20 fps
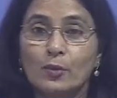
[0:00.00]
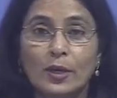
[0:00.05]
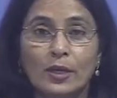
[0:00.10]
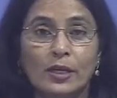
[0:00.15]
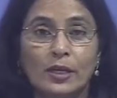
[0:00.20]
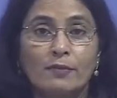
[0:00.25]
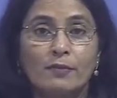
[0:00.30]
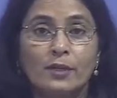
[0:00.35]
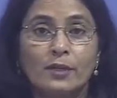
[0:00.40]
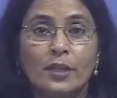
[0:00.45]

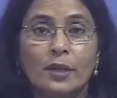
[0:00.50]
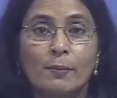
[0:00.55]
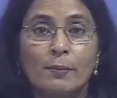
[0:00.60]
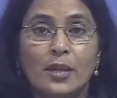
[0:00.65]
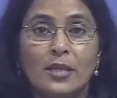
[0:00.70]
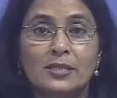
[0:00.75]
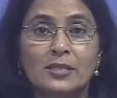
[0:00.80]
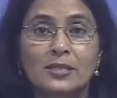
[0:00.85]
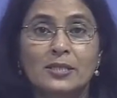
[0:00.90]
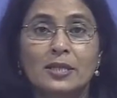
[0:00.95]
whatever they
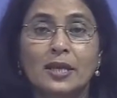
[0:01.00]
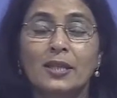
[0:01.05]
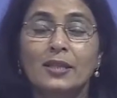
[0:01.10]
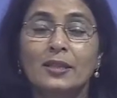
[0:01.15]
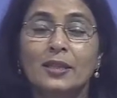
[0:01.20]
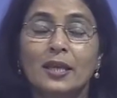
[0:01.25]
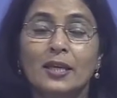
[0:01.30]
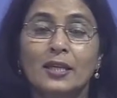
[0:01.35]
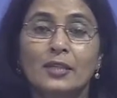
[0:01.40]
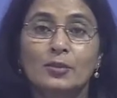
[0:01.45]
may say,
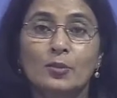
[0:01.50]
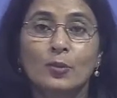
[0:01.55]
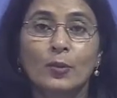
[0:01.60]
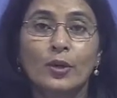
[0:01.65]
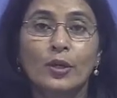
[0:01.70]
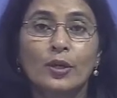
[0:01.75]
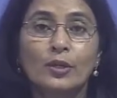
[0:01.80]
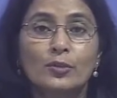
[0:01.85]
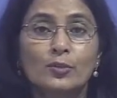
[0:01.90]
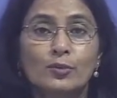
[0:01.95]
there is
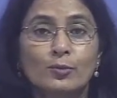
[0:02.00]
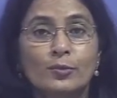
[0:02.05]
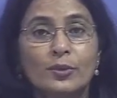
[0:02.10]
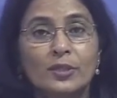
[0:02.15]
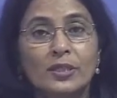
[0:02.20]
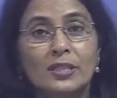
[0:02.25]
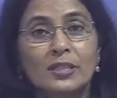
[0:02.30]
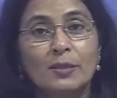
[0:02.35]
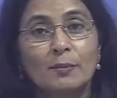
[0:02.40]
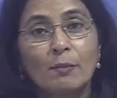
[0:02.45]
going to
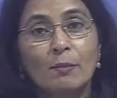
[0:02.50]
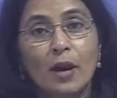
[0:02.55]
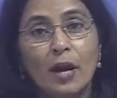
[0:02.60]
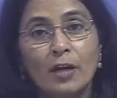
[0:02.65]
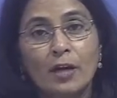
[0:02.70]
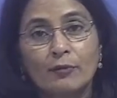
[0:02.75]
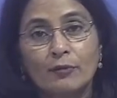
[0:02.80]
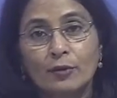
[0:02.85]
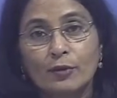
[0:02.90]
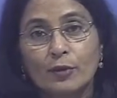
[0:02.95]
be
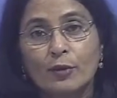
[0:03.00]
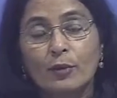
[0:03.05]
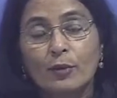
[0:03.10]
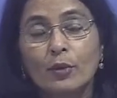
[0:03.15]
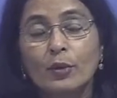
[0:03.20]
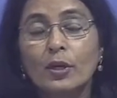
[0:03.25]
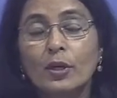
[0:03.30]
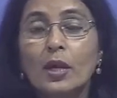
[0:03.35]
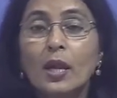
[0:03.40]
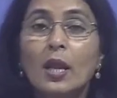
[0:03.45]
demand for
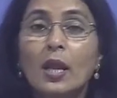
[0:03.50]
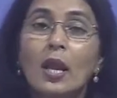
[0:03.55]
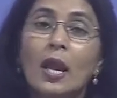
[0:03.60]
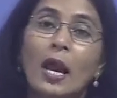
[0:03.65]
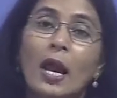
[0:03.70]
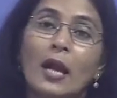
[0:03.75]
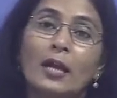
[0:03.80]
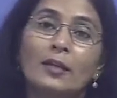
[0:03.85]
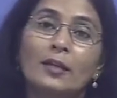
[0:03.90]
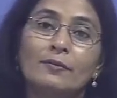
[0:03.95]
gold,
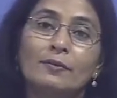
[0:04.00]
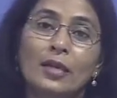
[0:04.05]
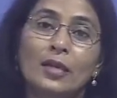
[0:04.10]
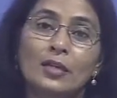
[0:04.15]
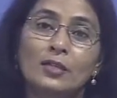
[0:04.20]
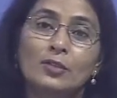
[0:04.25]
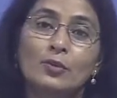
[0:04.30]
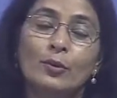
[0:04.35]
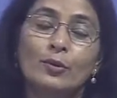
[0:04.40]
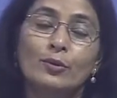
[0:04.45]
and if there
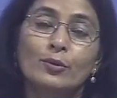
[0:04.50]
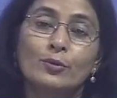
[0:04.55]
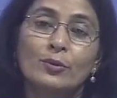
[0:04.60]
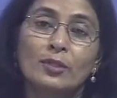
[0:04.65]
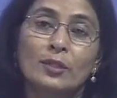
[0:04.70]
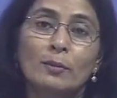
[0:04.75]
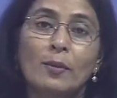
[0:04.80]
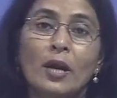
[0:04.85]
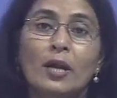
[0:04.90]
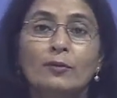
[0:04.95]
is going to be
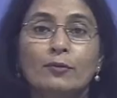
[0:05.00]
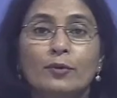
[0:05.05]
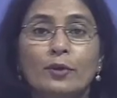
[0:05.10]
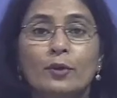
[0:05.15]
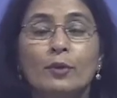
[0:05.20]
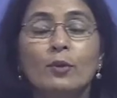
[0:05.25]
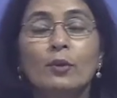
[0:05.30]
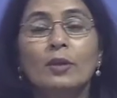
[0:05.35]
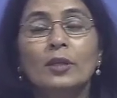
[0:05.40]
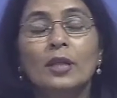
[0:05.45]
demand for
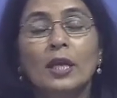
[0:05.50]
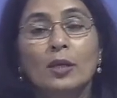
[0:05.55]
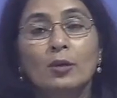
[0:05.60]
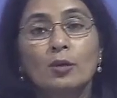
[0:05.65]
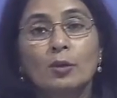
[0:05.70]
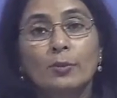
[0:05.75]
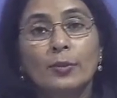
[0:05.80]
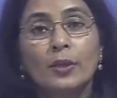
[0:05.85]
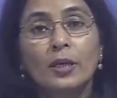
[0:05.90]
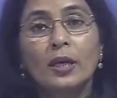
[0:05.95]
gold, there
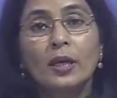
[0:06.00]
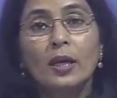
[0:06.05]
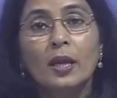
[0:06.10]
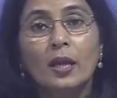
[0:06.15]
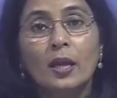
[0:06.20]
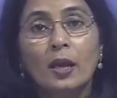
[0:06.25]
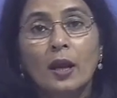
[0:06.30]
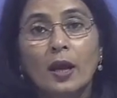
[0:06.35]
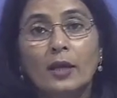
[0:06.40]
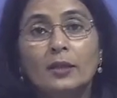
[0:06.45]
will be
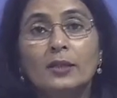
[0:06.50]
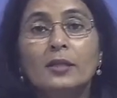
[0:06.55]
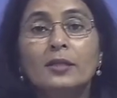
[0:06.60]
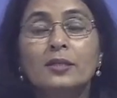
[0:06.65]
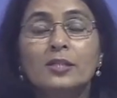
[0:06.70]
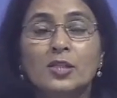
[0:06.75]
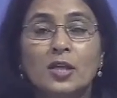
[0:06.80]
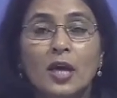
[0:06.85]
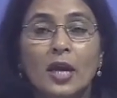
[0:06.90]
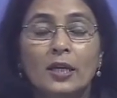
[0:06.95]
other
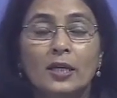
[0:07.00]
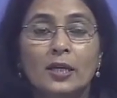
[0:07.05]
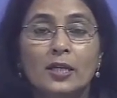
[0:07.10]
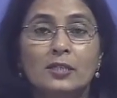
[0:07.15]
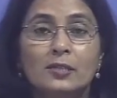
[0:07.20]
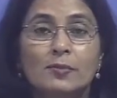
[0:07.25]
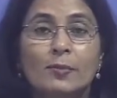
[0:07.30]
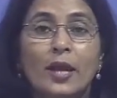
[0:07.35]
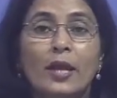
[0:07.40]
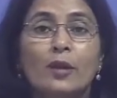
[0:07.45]

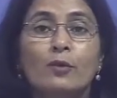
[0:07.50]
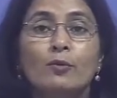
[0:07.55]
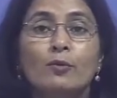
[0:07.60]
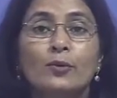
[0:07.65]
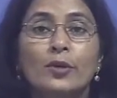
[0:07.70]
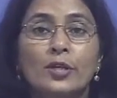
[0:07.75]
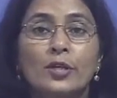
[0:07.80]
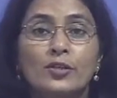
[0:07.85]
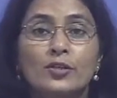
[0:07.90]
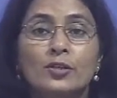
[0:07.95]
channels by
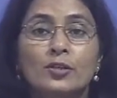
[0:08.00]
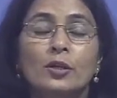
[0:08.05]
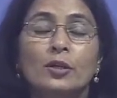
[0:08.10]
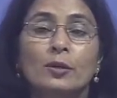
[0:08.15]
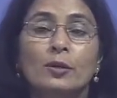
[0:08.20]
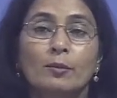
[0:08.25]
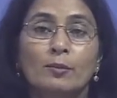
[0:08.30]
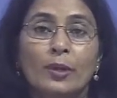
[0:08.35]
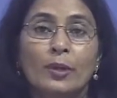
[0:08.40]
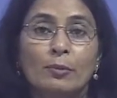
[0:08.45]
which
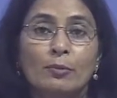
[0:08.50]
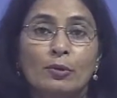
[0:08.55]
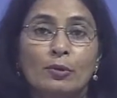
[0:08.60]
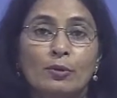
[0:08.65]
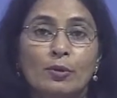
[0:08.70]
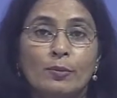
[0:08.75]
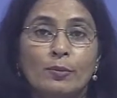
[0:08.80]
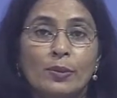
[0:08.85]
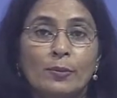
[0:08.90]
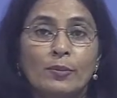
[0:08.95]
people
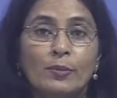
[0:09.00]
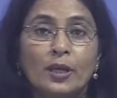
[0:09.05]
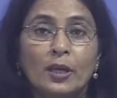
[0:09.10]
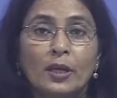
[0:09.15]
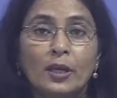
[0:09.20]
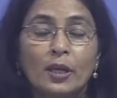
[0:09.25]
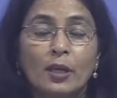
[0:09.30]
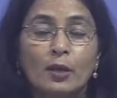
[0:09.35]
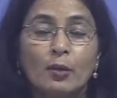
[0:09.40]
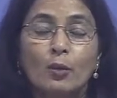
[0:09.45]
will be
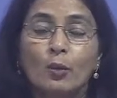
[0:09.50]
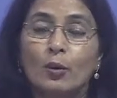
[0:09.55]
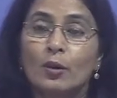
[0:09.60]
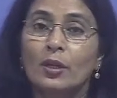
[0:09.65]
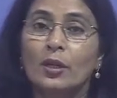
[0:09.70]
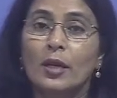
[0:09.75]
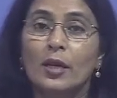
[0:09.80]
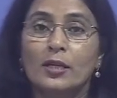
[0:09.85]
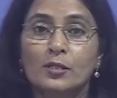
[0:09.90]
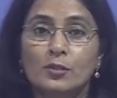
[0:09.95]
bringing gold,
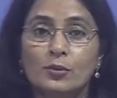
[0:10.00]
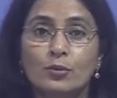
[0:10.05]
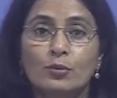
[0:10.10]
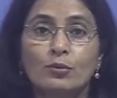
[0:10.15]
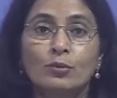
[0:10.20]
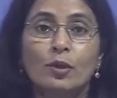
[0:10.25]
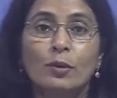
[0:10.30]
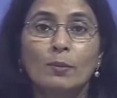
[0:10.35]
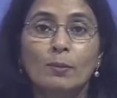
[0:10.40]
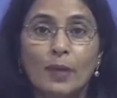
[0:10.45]
that is through
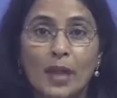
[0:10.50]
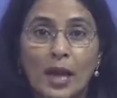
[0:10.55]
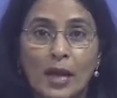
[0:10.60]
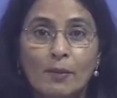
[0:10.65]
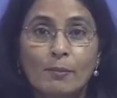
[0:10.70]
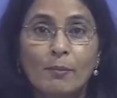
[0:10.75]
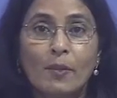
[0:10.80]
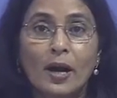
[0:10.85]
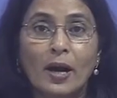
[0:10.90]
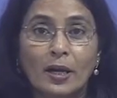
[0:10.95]
the
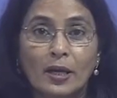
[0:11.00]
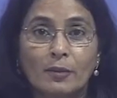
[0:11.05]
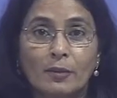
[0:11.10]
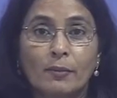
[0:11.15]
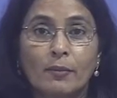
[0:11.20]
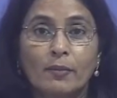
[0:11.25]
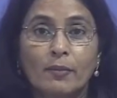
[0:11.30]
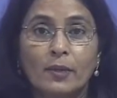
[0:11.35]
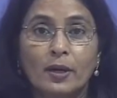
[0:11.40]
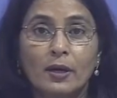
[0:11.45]
black market
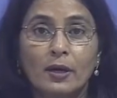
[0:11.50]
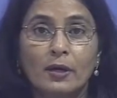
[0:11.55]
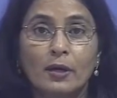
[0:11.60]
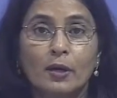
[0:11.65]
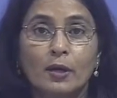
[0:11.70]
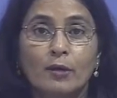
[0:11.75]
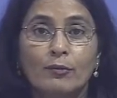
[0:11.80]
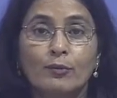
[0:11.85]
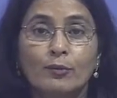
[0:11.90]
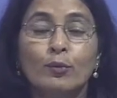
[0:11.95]

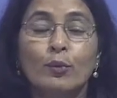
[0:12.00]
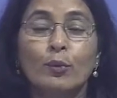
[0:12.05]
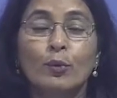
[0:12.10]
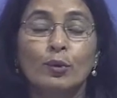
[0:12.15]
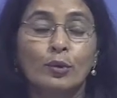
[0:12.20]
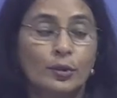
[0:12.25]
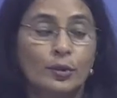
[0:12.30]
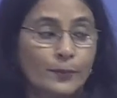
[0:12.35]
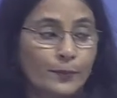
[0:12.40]
of gold.